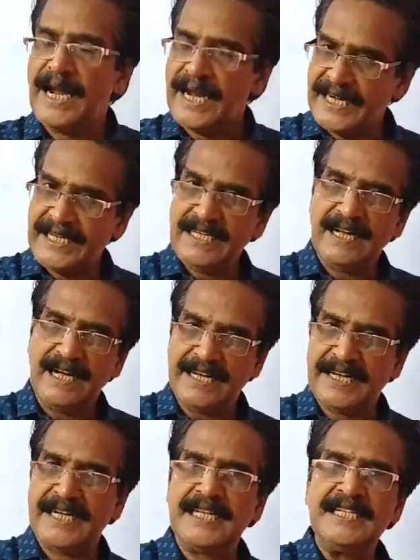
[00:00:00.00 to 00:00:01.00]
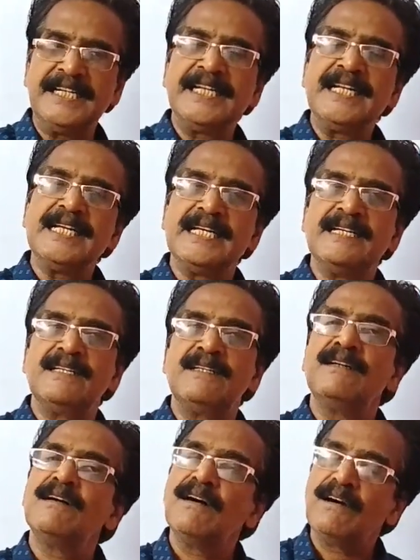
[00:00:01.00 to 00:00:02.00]
and arranged in
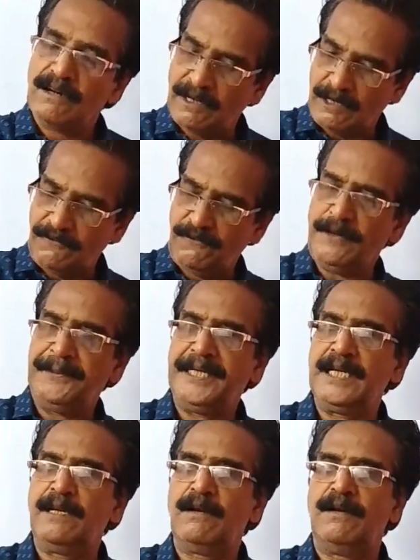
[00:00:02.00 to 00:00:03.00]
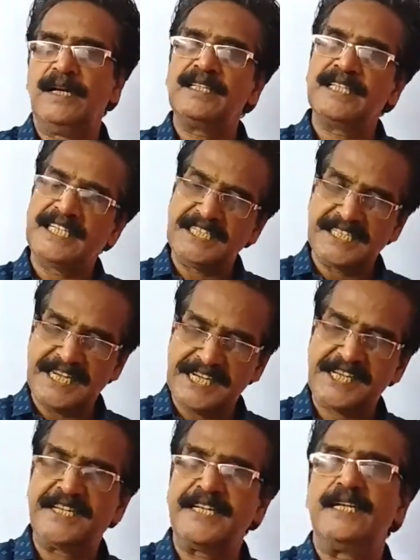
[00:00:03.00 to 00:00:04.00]
alphabetical order, that is
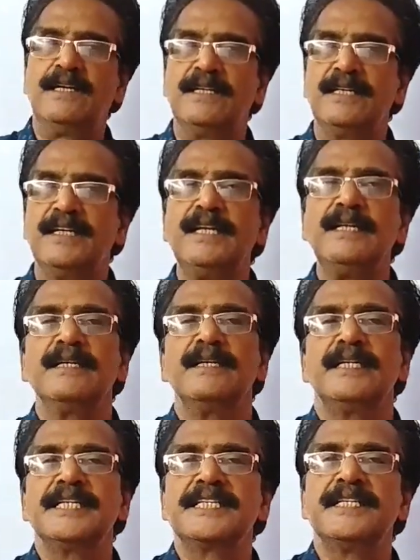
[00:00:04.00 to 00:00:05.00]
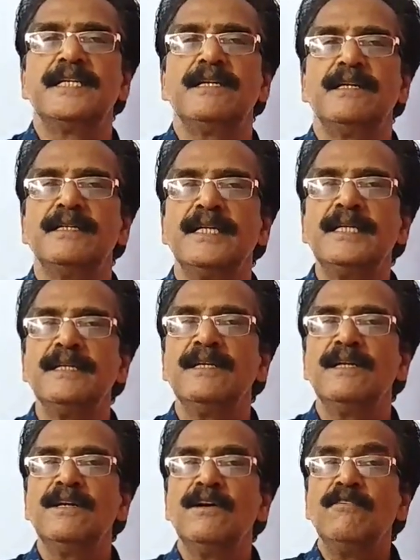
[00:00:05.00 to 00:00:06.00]
dictionary order,
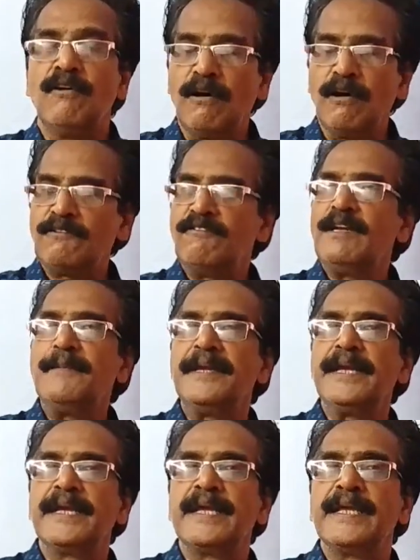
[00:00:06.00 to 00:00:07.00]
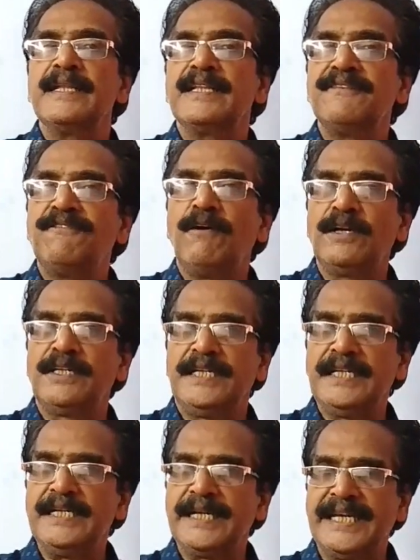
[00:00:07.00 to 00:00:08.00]
what will be the
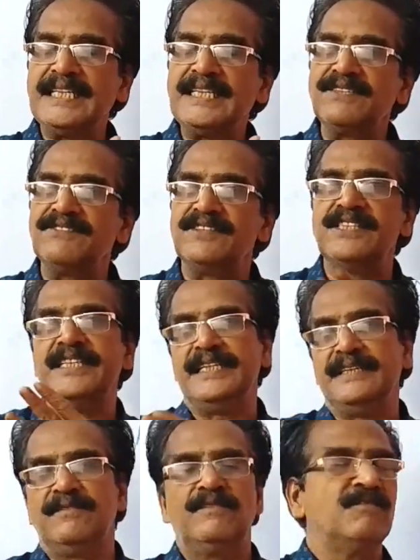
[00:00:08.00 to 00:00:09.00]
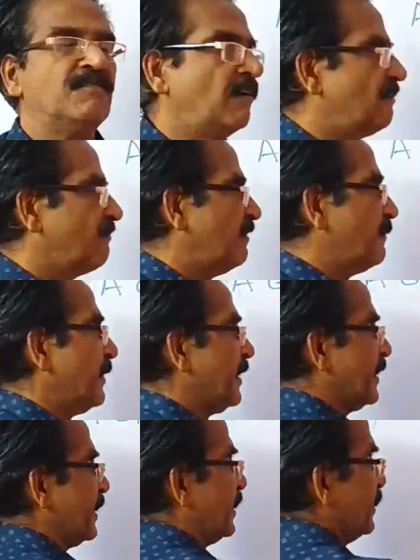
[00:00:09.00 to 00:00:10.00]
49th word? What will
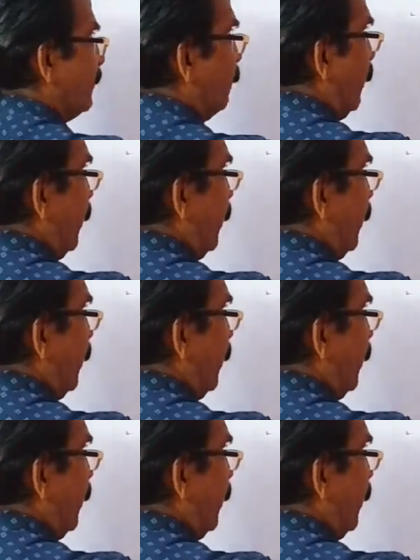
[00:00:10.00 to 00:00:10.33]
be the